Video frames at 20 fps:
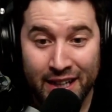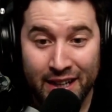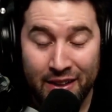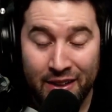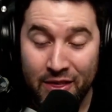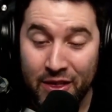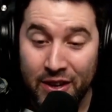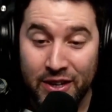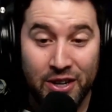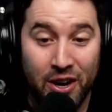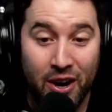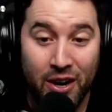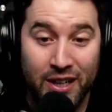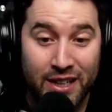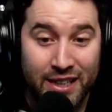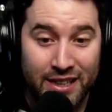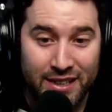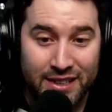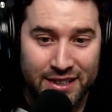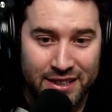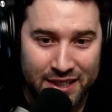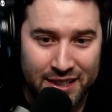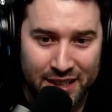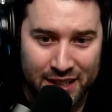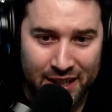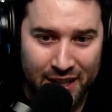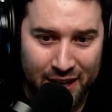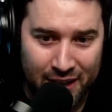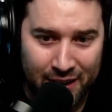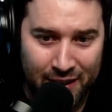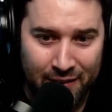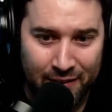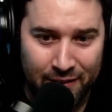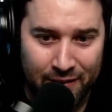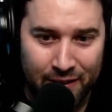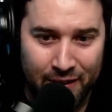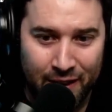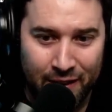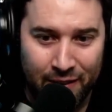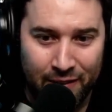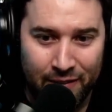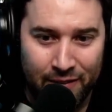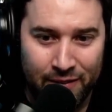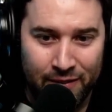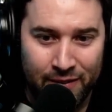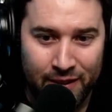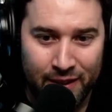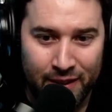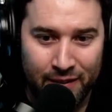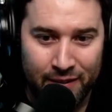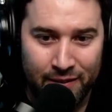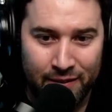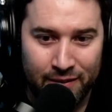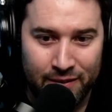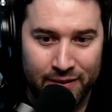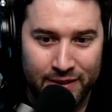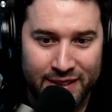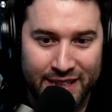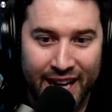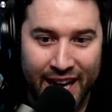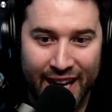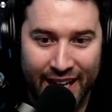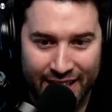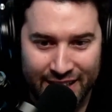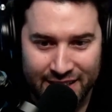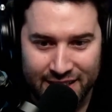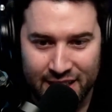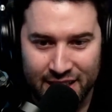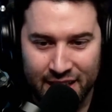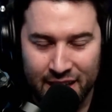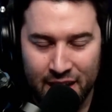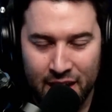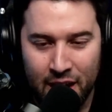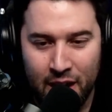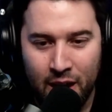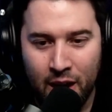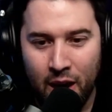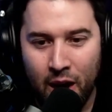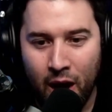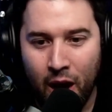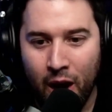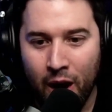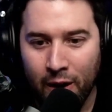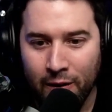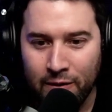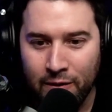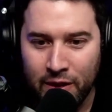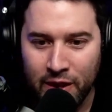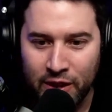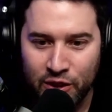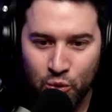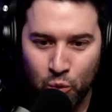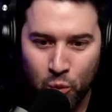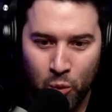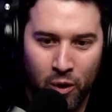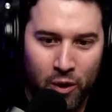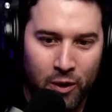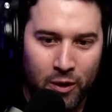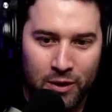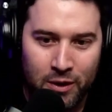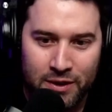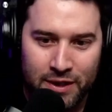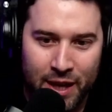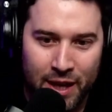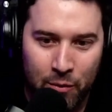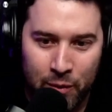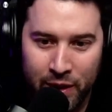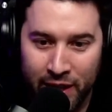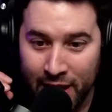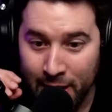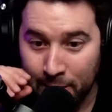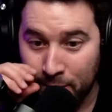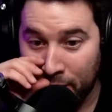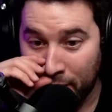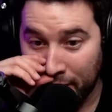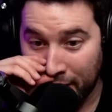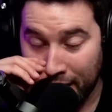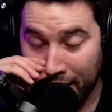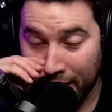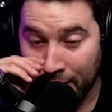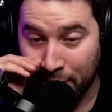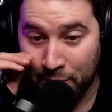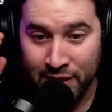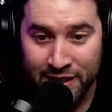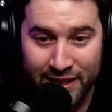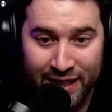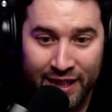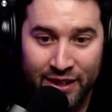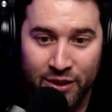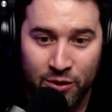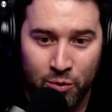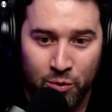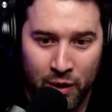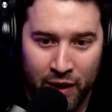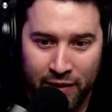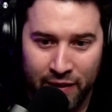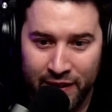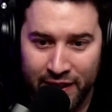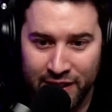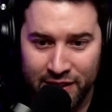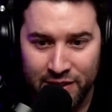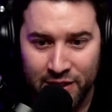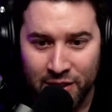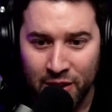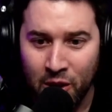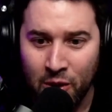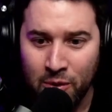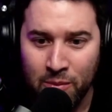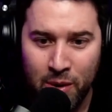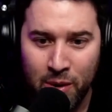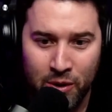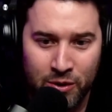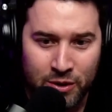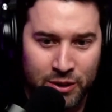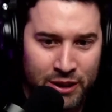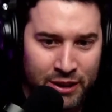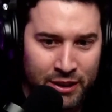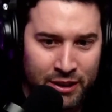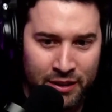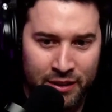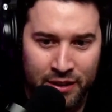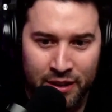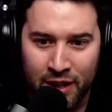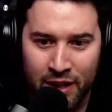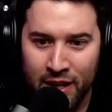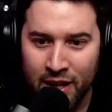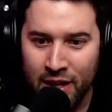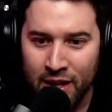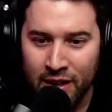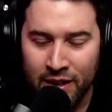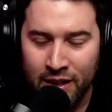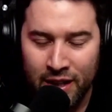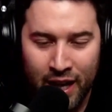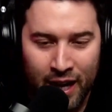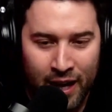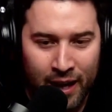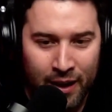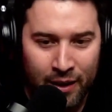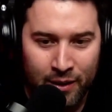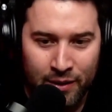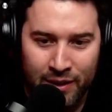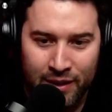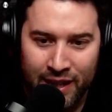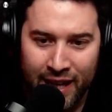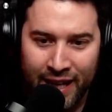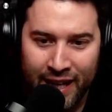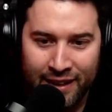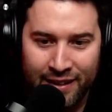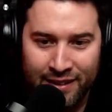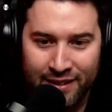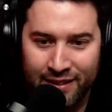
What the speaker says: the darkest of takes of this world that we keep on getting presented with. The slow motion, lazy